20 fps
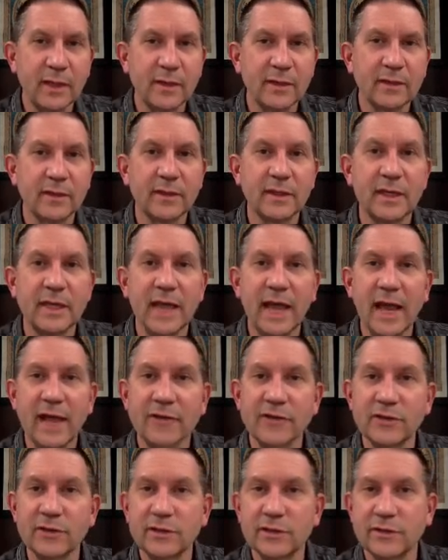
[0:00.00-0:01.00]
The
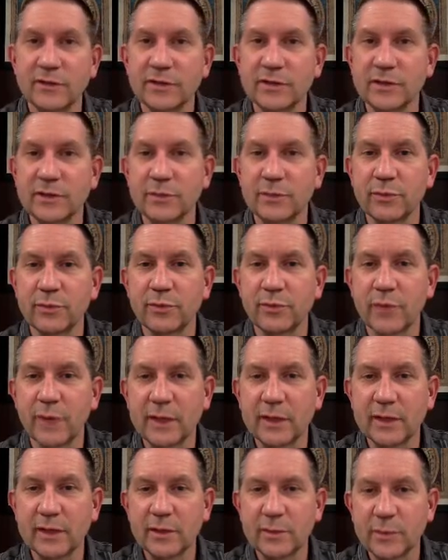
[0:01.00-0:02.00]
adjective is in
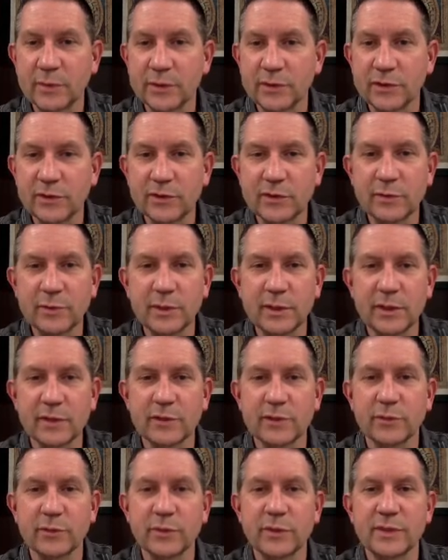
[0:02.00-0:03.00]
predicate position because
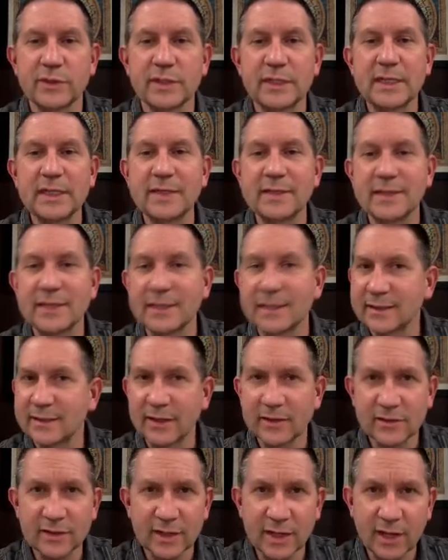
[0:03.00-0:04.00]
it precedes and it
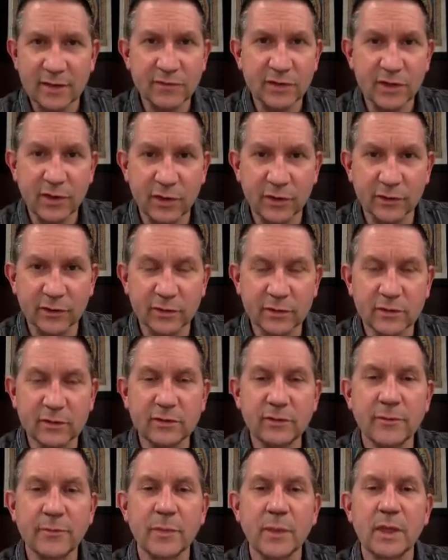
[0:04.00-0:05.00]
doesn't have the
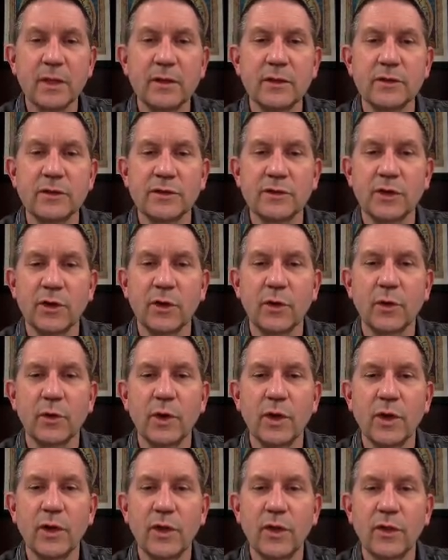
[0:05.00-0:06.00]
article.
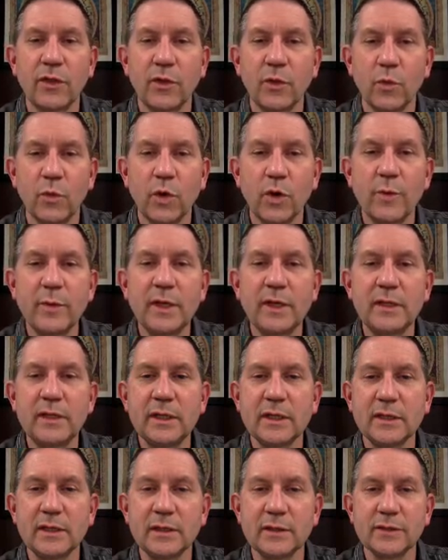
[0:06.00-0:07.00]
So the woman
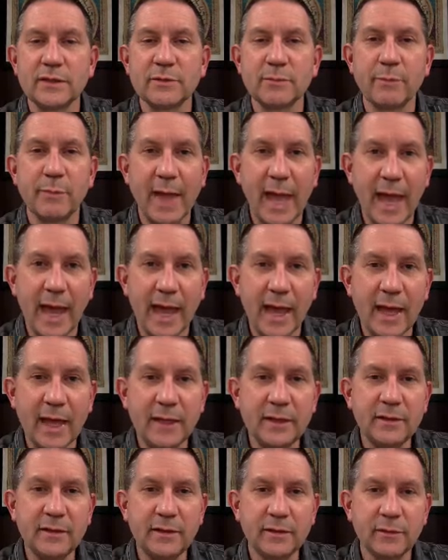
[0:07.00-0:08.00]
is
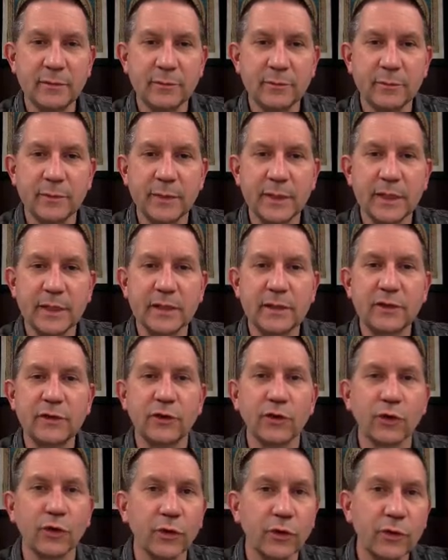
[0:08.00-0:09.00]
bad, min,
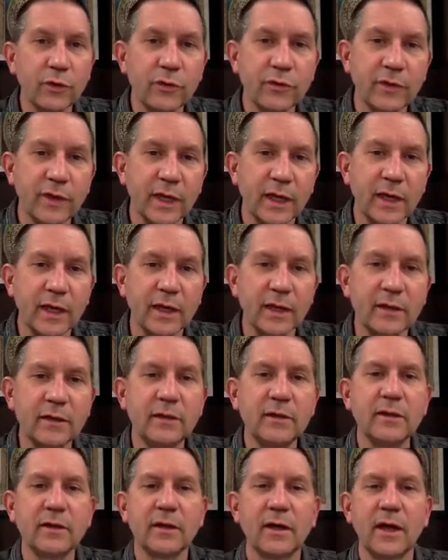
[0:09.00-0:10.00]

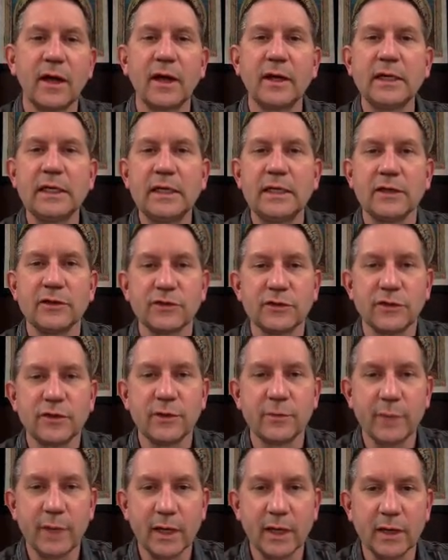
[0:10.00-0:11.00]
than, ha'ish,
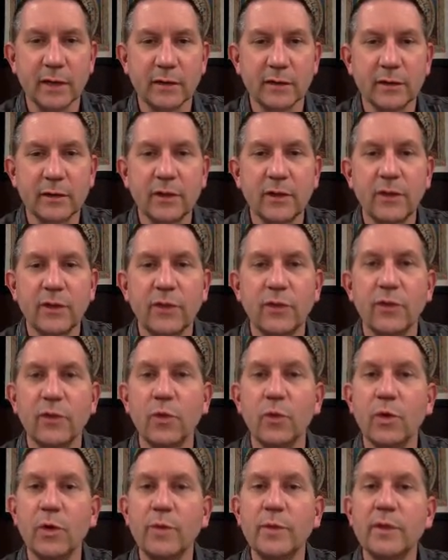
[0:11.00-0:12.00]
the man. The
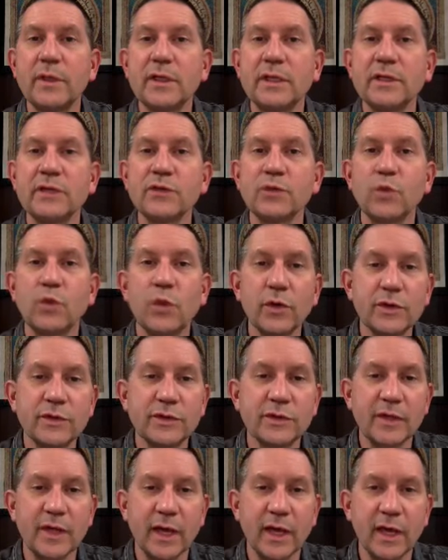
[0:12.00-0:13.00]
woman is
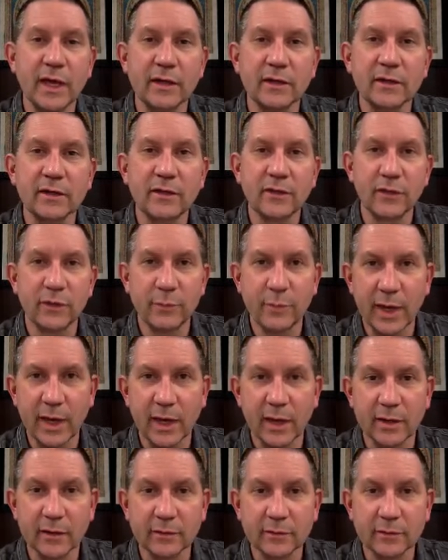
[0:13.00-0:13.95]
worse than the man.